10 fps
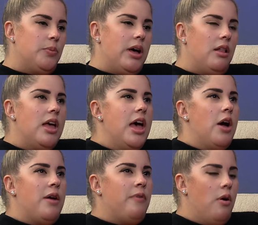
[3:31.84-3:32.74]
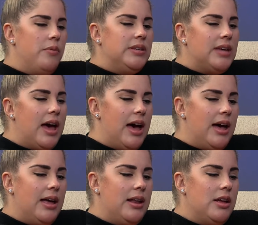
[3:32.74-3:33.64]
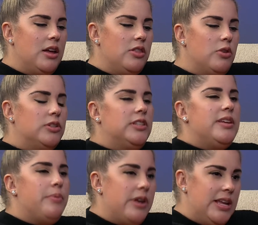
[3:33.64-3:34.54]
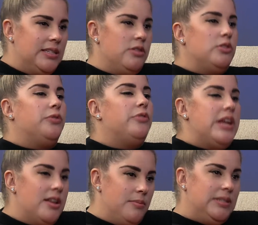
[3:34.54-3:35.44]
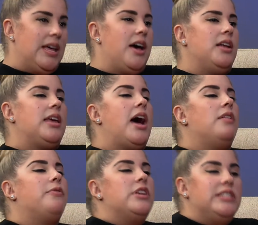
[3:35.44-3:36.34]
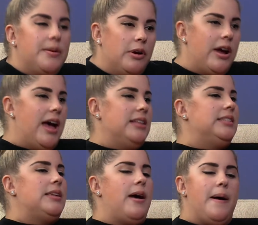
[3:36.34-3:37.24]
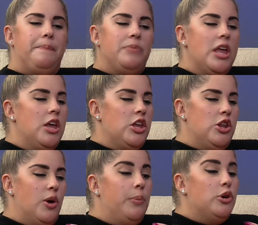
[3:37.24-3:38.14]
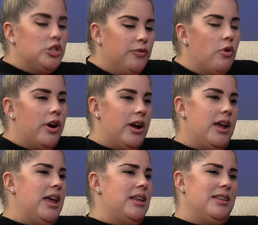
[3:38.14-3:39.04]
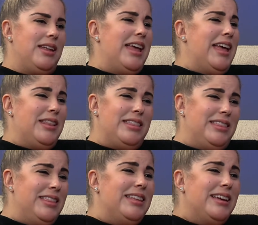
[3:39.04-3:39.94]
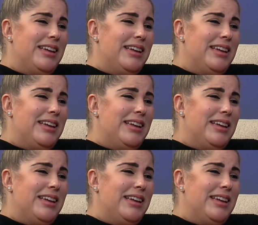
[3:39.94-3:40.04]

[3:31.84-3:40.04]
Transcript: well. I've always had those liberties and those freedoms that California Democrats, um, you know, push for. And well, it's really